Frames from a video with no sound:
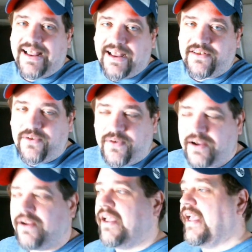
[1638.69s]
to get to
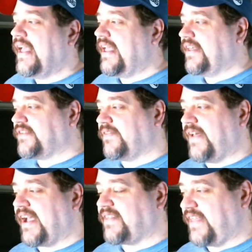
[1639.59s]
here is the
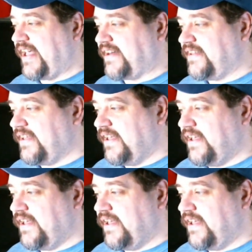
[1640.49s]
fact that